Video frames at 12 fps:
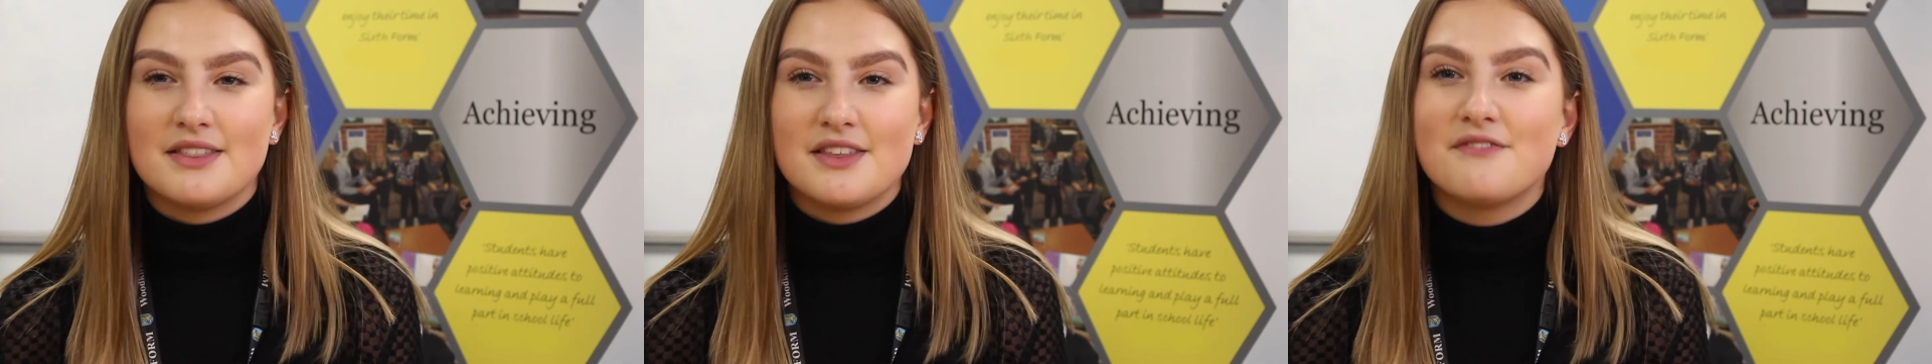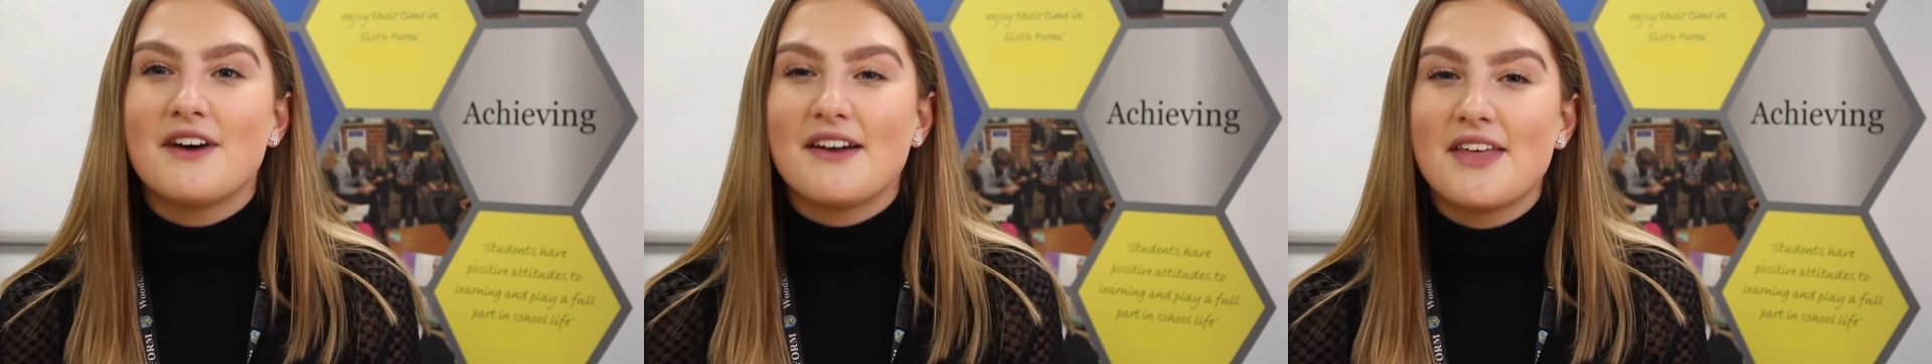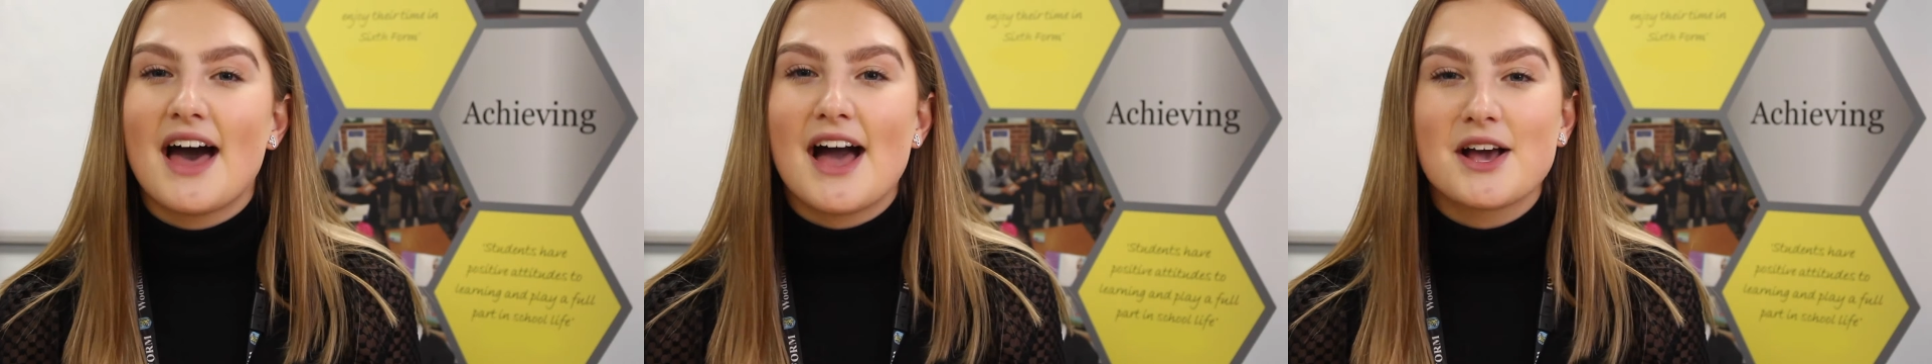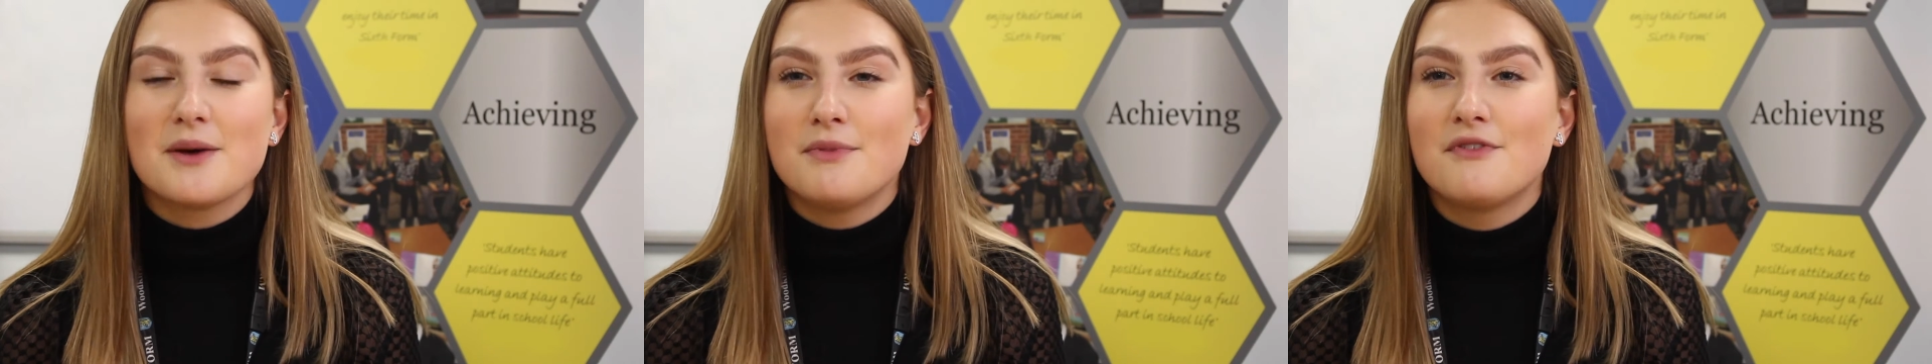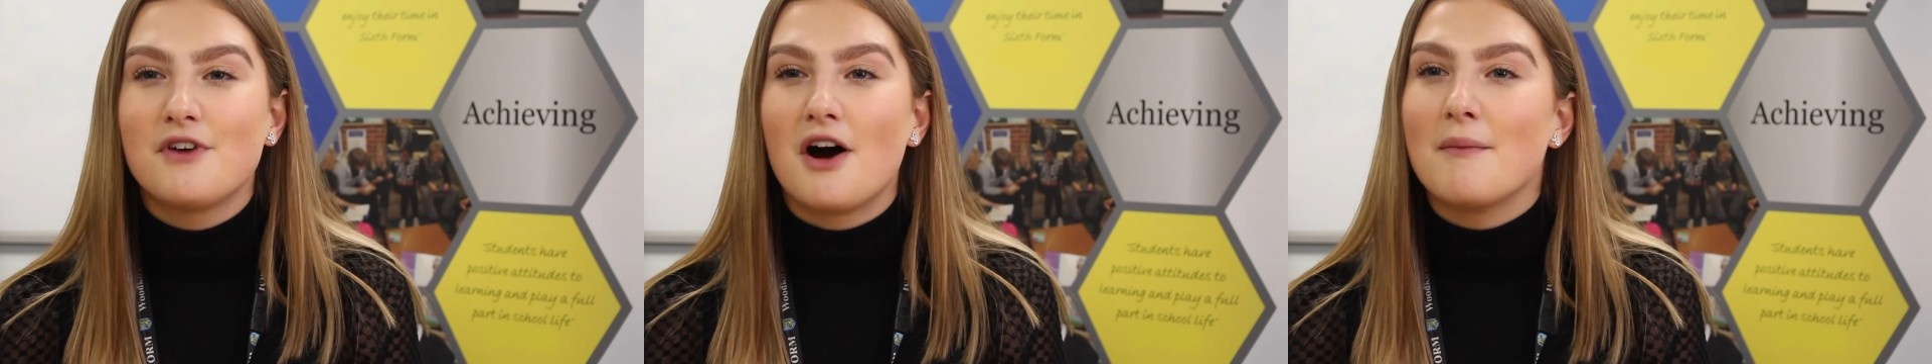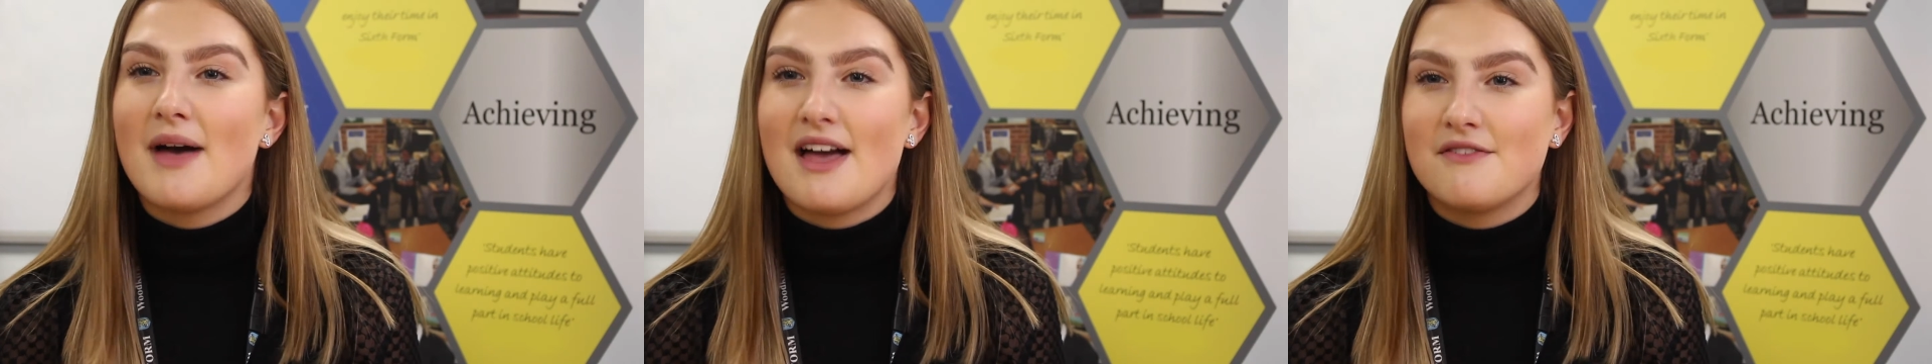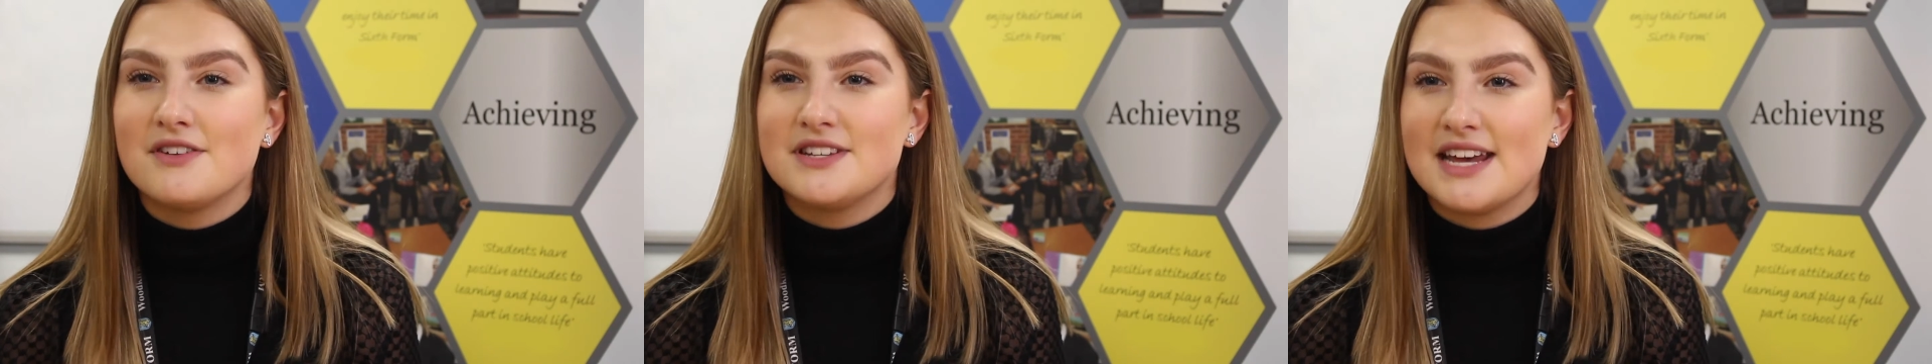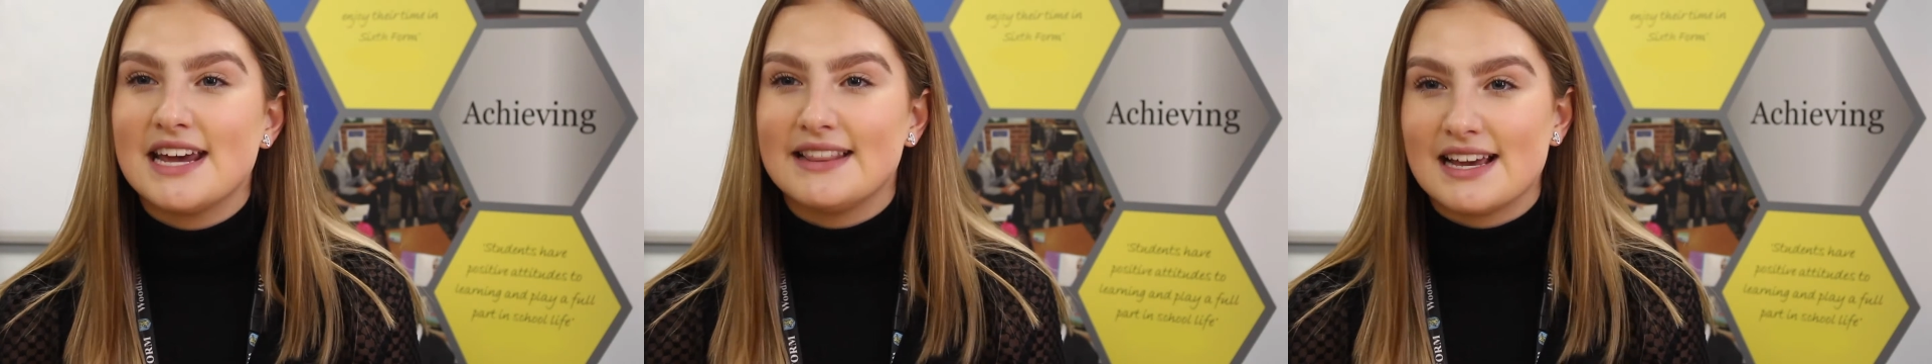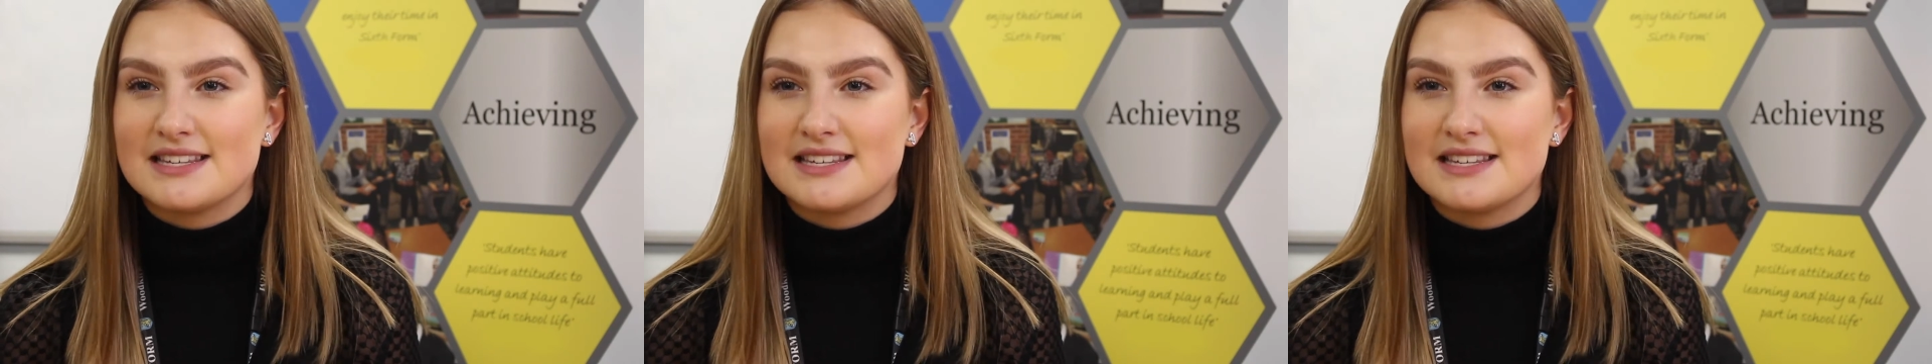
The fact that I can perform every day in